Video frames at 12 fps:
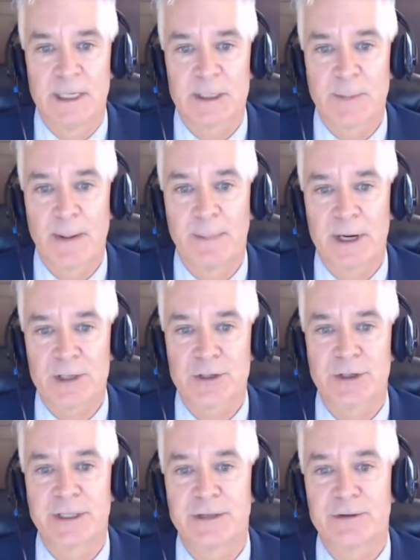It's my pleasure
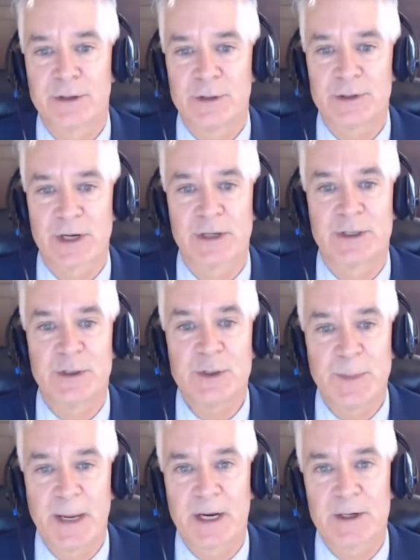to introduce our two
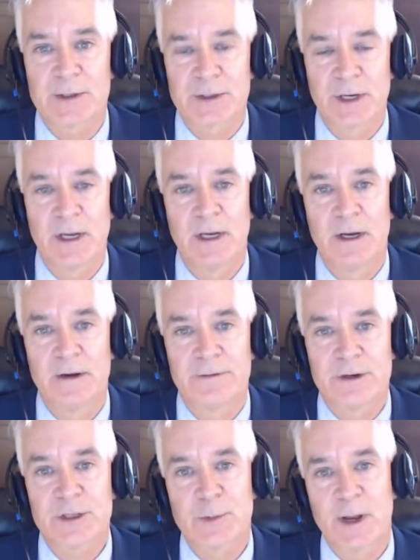speakers.
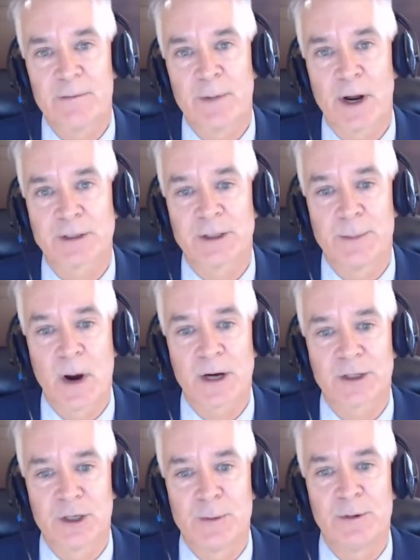First, we have Dr. Mark
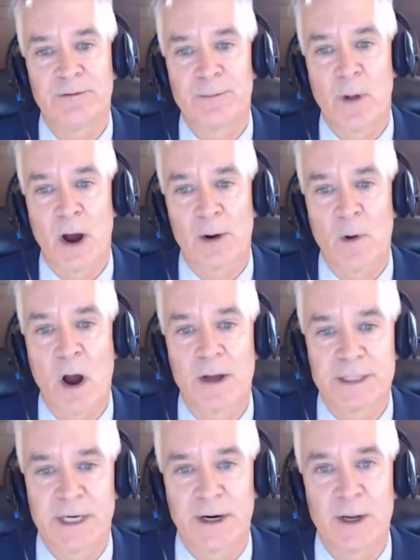Dermer from Ottawa,
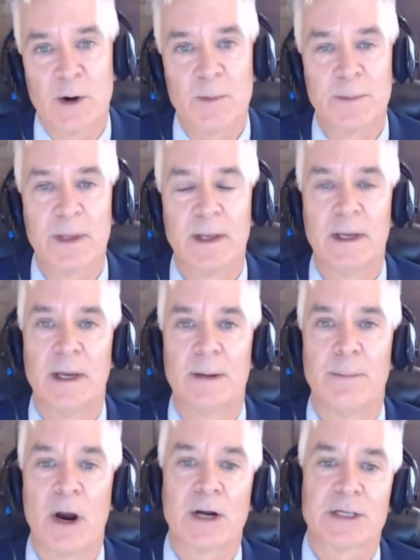Ontario. Mark